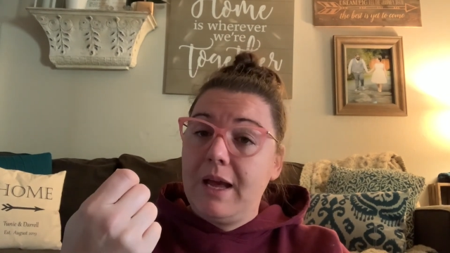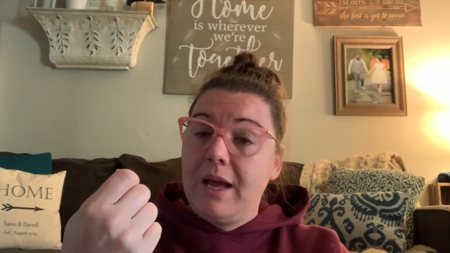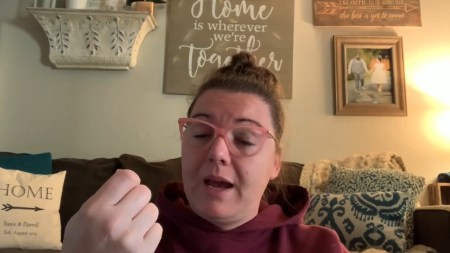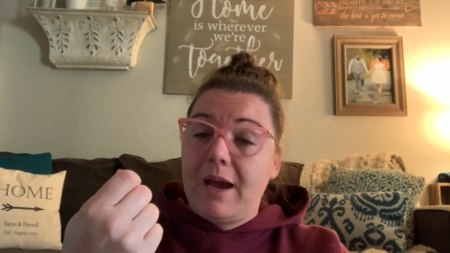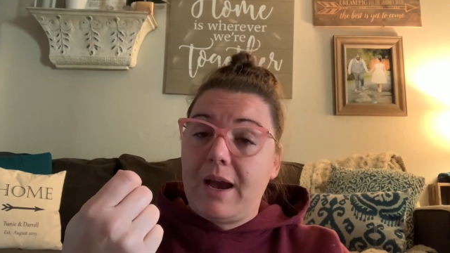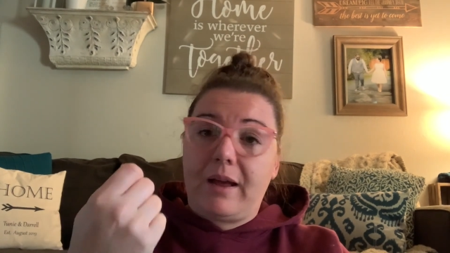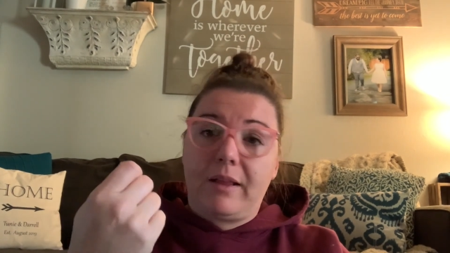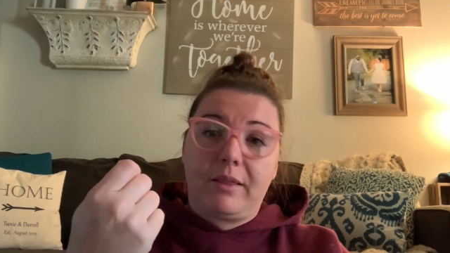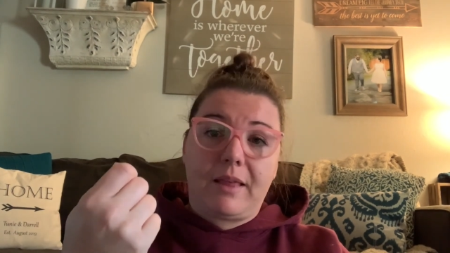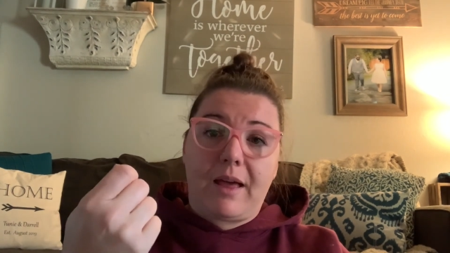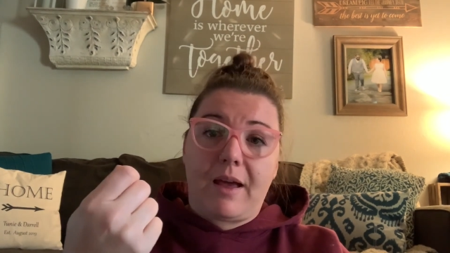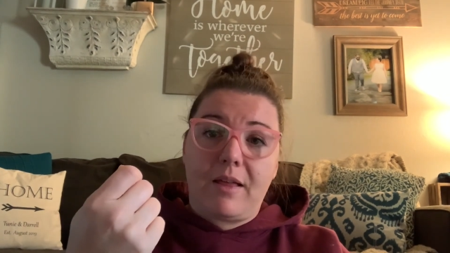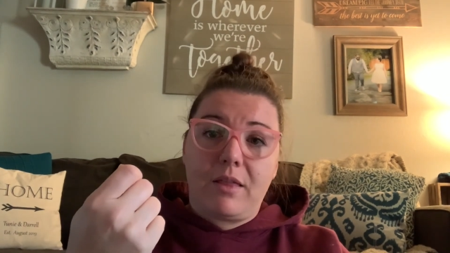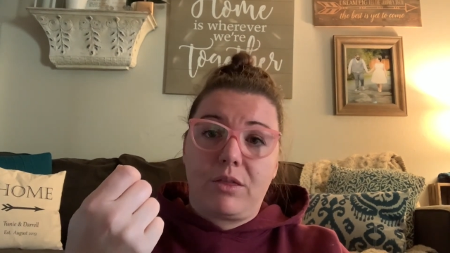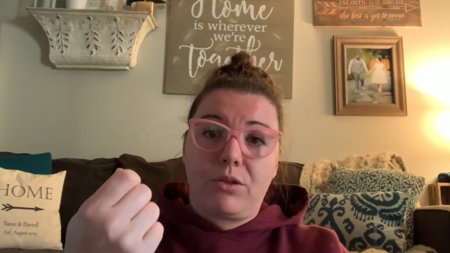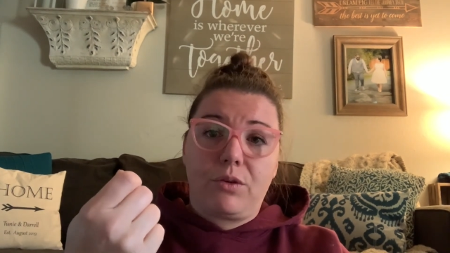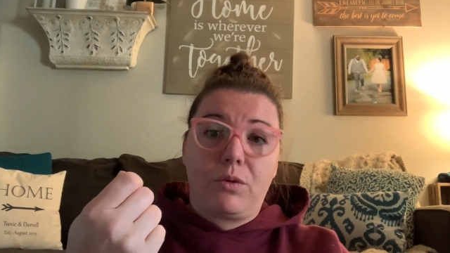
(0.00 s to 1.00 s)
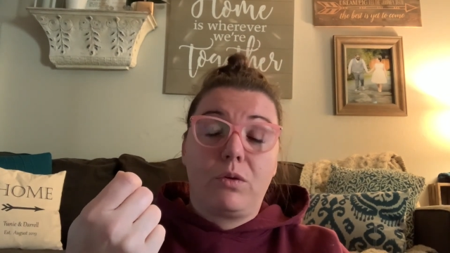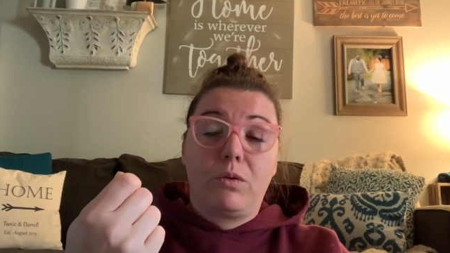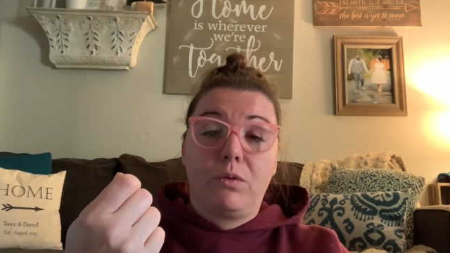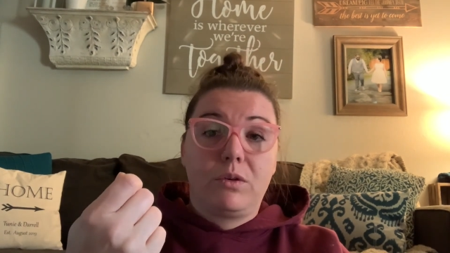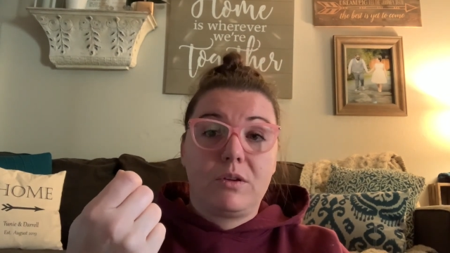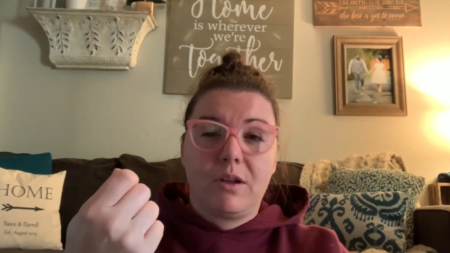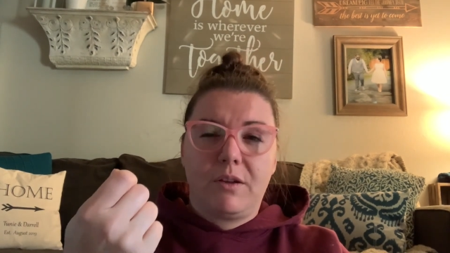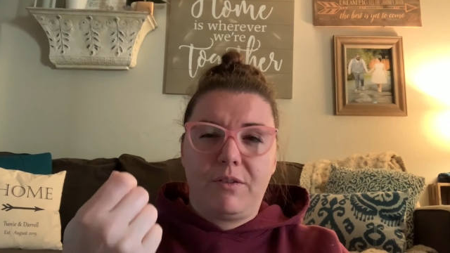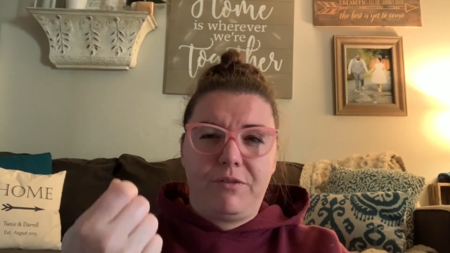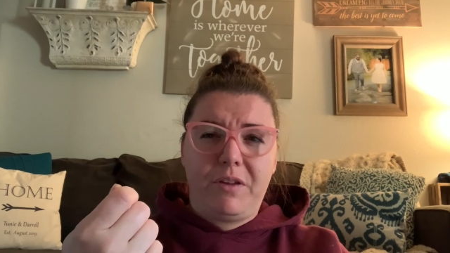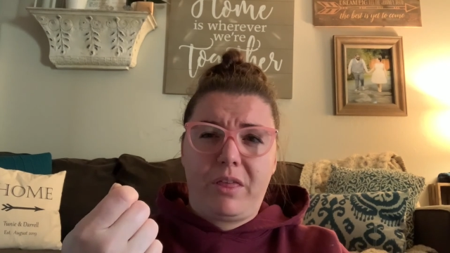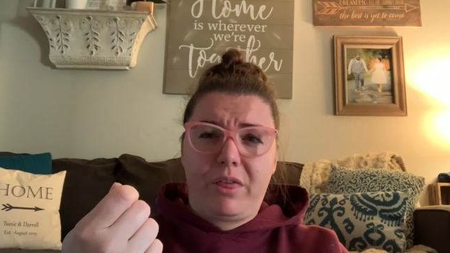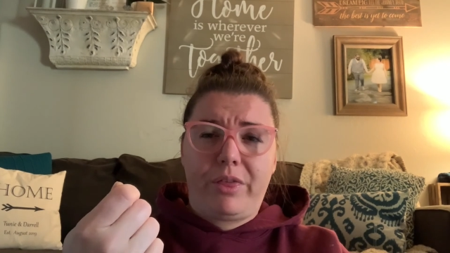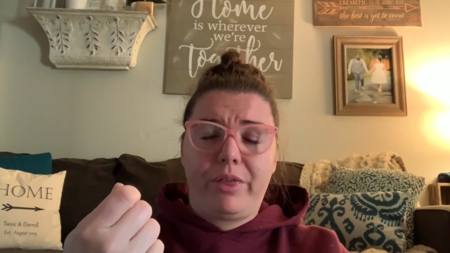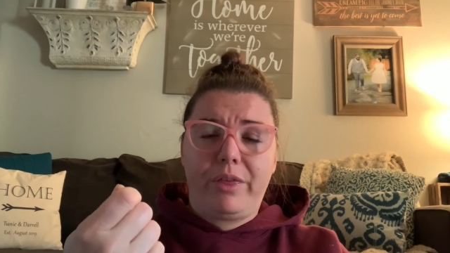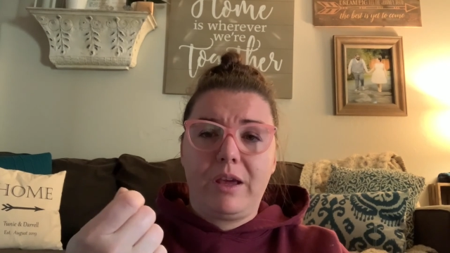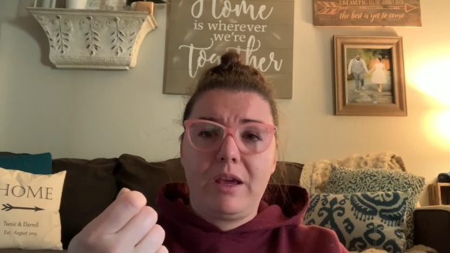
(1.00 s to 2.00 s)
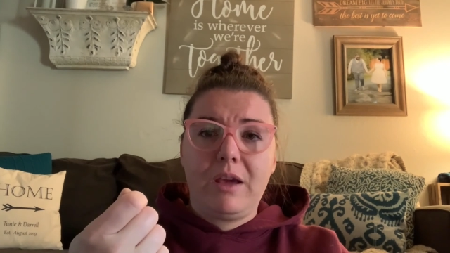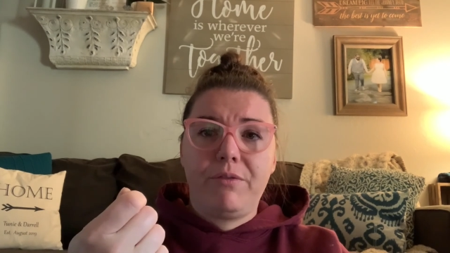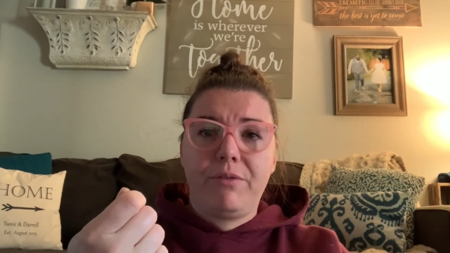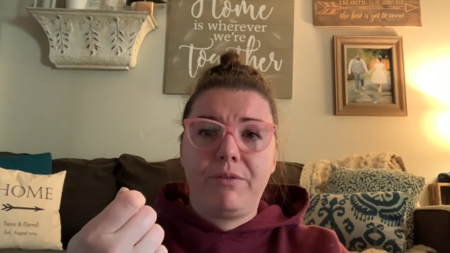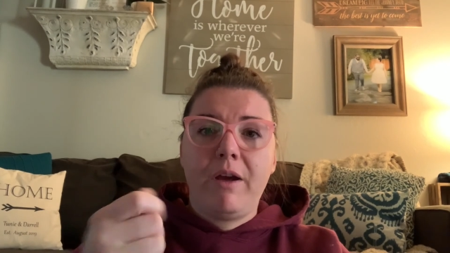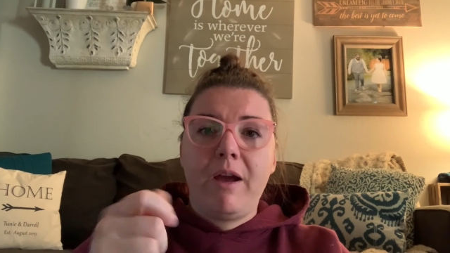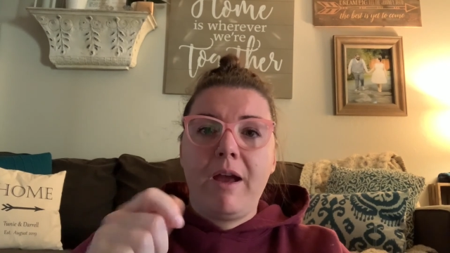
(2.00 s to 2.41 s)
at that 3rd to 5th leaf,